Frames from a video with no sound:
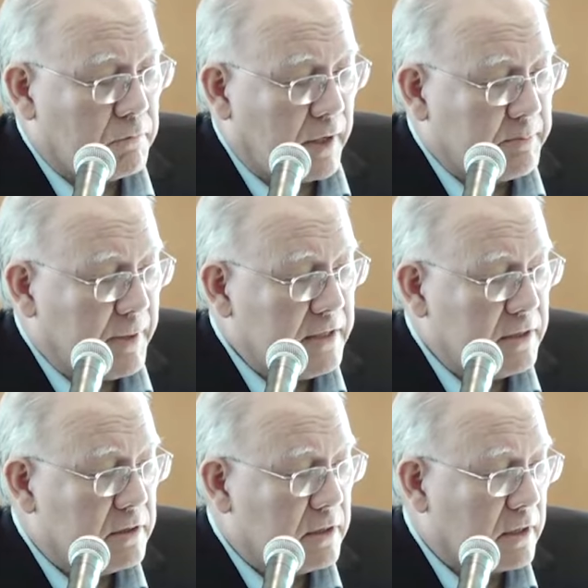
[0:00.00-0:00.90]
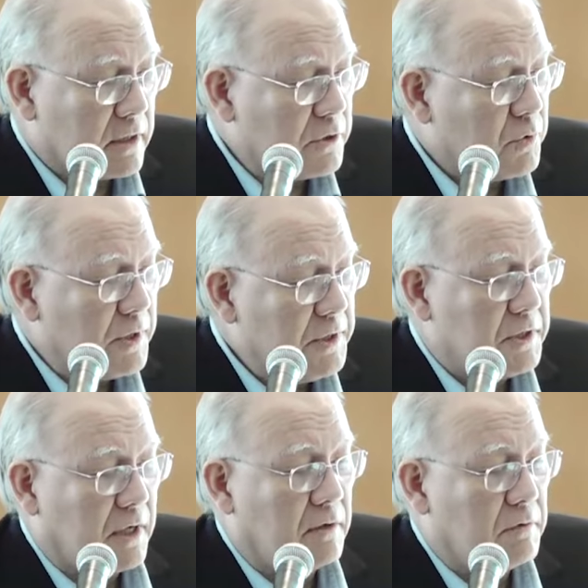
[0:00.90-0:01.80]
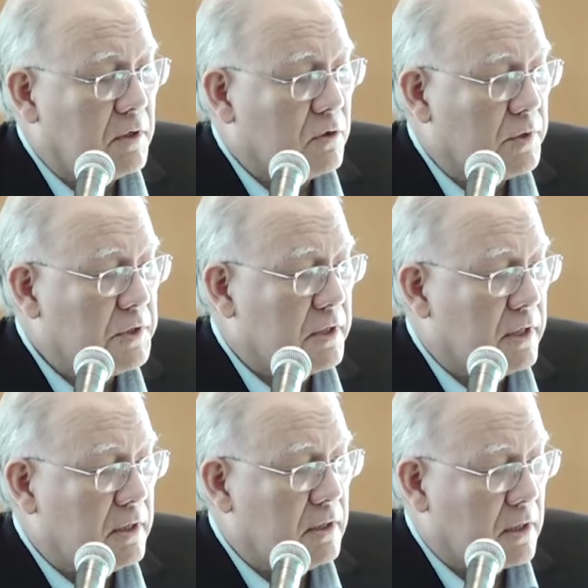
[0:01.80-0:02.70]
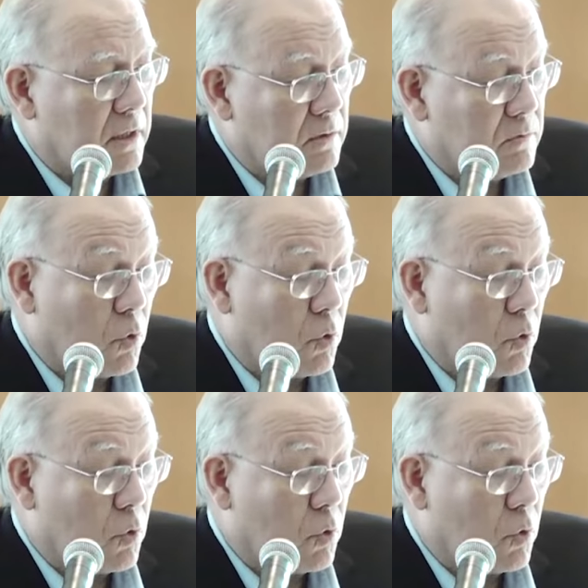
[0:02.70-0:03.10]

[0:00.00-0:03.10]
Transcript: like-minded uh, countries and the increasingly uh,